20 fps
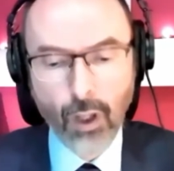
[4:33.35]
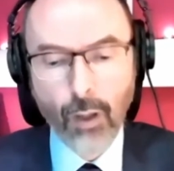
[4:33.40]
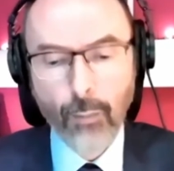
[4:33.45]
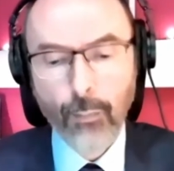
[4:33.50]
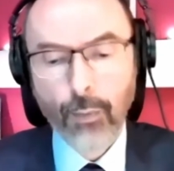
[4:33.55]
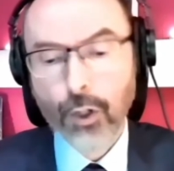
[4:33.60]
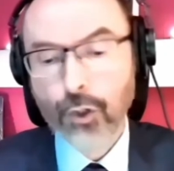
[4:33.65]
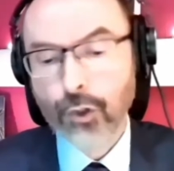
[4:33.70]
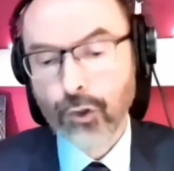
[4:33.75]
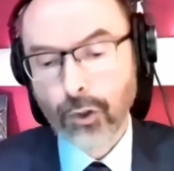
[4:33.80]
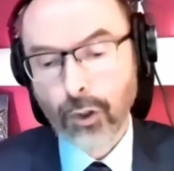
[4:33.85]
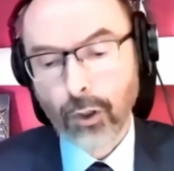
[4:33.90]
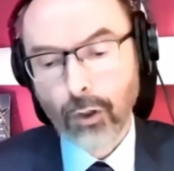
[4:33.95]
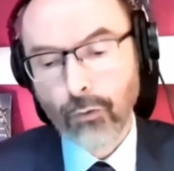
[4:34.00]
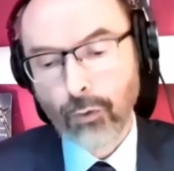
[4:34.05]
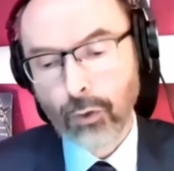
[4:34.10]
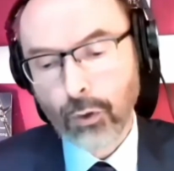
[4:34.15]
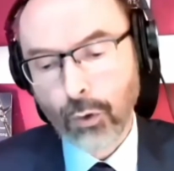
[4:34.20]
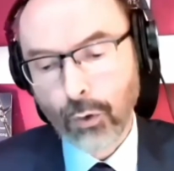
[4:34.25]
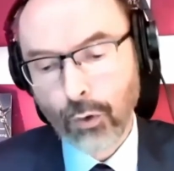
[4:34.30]
My journal
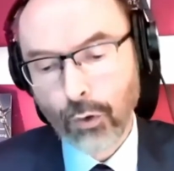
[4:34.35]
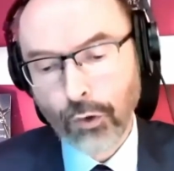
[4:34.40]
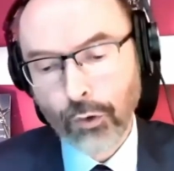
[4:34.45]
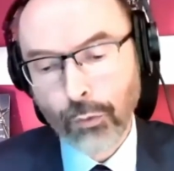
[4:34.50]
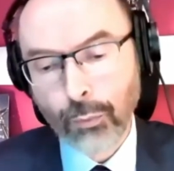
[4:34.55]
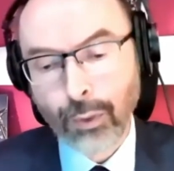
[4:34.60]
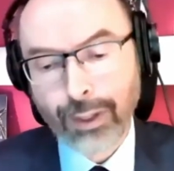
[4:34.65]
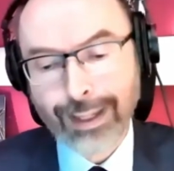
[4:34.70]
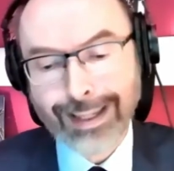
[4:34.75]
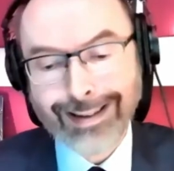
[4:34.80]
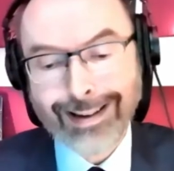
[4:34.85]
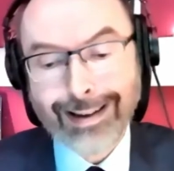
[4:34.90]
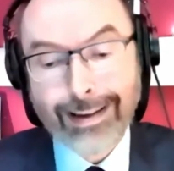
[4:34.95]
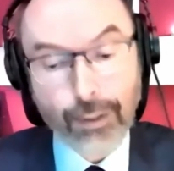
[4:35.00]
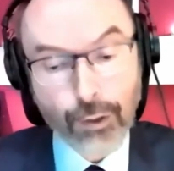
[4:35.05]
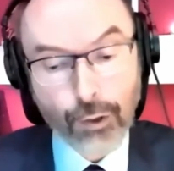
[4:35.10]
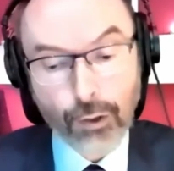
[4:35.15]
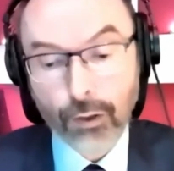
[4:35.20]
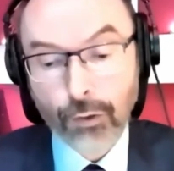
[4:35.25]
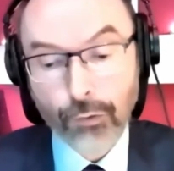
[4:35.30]
records my
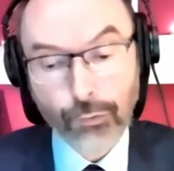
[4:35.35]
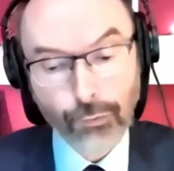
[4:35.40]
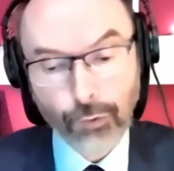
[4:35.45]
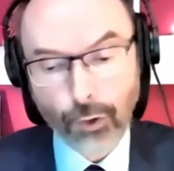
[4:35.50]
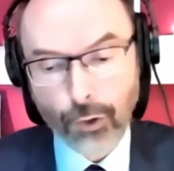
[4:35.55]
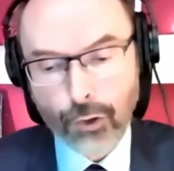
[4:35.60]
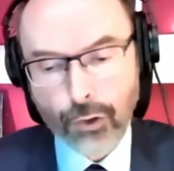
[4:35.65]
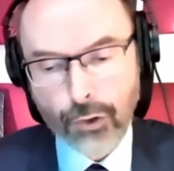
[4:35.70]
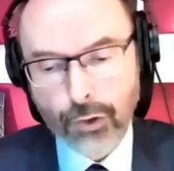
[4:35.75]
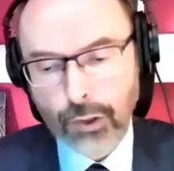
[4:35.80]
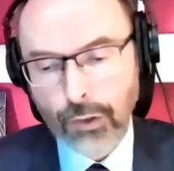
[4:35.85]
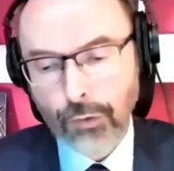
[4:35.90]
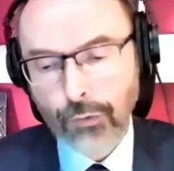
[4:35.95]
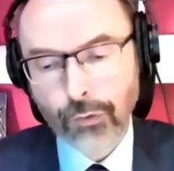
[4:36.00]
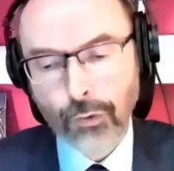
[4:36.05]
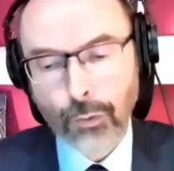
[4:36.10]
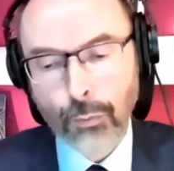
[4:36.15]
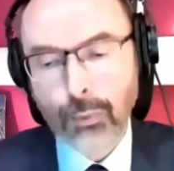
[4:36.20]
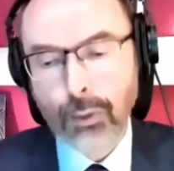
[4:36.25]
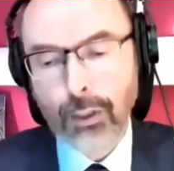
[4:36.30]
inner certainty,
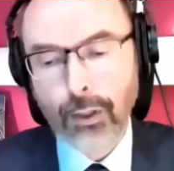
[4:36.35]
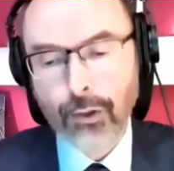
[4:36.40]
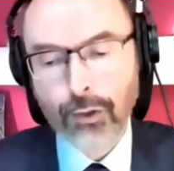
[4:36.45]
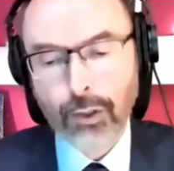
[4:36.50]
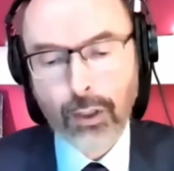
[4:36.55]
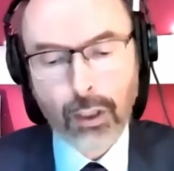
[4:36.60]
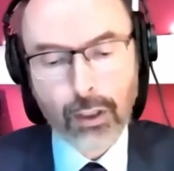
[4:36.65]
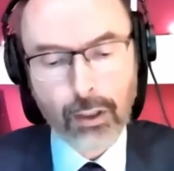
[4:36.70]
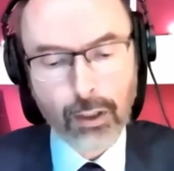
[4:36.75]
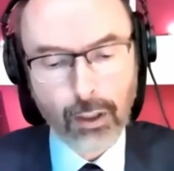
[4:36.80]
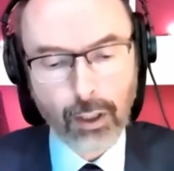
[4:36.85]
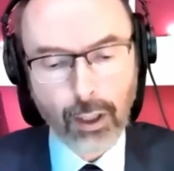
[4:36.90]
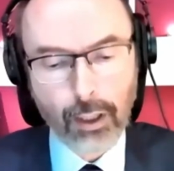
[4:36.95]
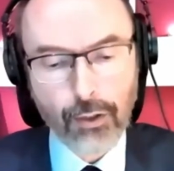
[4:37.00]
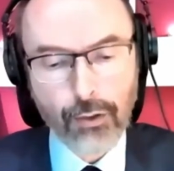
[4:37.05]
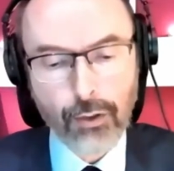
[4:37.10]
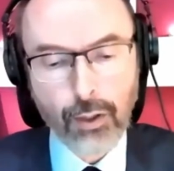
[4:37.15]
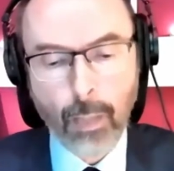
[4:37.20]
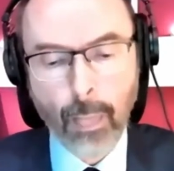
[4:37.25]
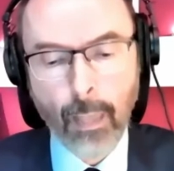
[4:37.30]
stability, and
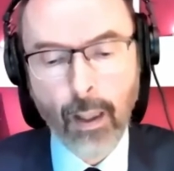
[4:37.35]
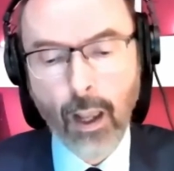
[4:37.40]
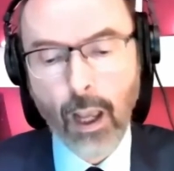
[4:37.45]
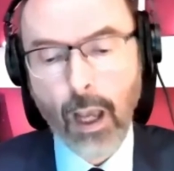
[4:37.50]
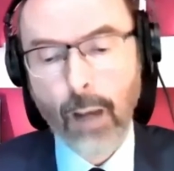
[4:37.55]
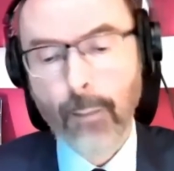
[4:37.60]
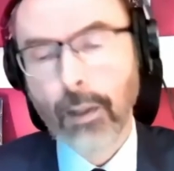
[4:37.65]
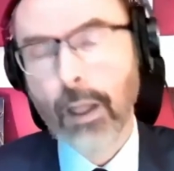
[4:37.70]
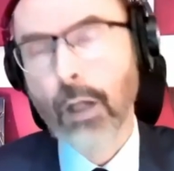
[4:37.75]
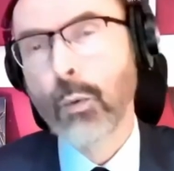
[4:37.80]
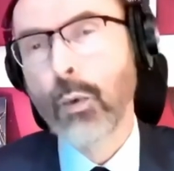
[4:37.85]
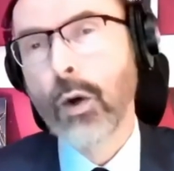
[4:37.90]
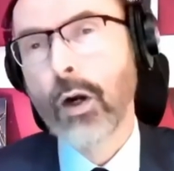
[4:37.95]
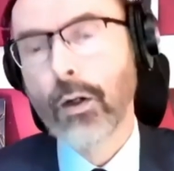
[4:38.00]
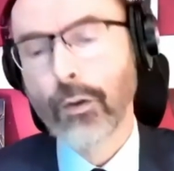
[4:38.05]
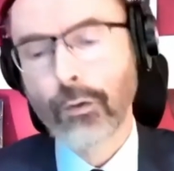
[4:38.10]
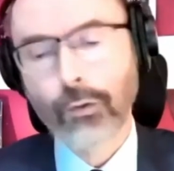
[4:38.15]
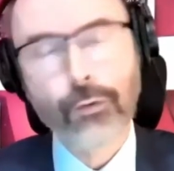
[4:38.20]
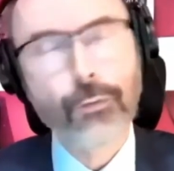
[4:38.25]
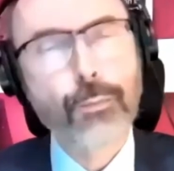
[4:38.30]
delight, and my
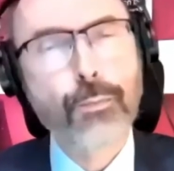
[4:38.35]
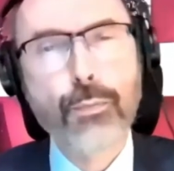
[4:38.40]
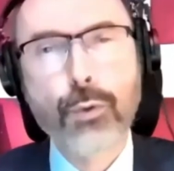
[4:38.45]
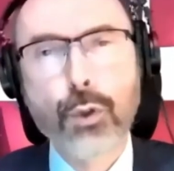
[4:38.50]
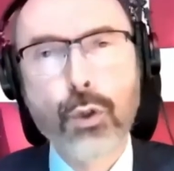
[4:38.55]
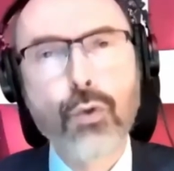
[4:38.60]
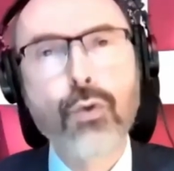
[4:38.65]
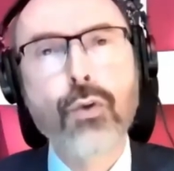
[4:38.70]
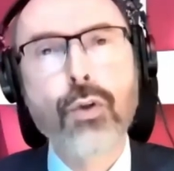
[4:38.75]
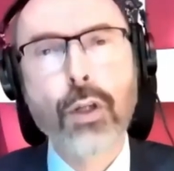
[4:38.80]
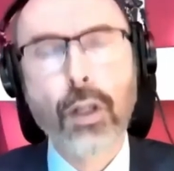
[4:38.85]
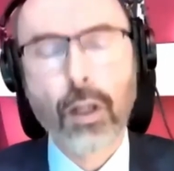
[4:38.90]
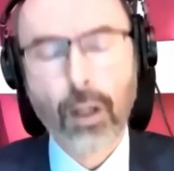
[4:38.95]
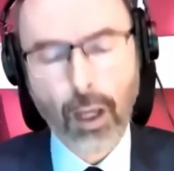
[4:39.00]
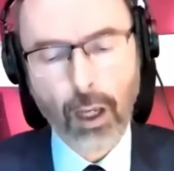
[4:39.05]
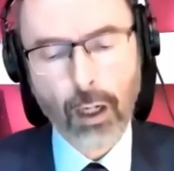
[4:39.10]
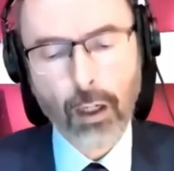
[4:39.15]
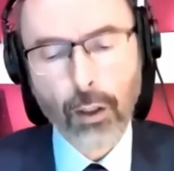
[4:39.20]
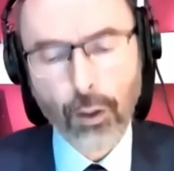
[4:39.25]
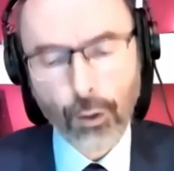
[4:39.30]
awareness of beauty
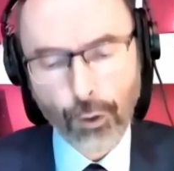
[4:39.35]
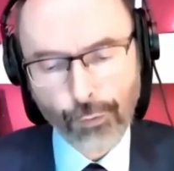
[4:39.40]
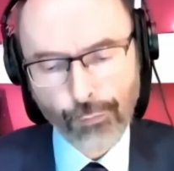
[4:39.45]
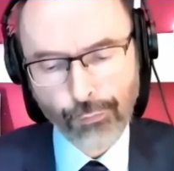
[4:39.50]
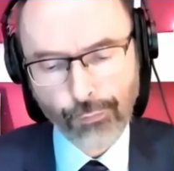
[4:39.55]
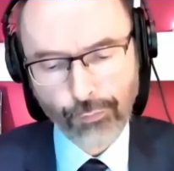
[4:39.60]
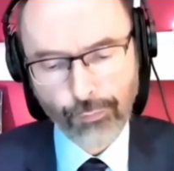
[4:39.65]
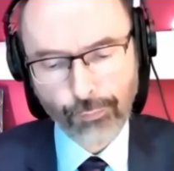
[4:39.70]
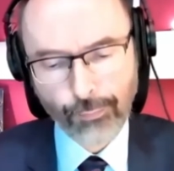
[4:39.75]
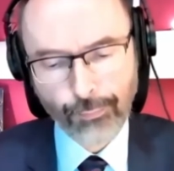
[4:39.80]
and love.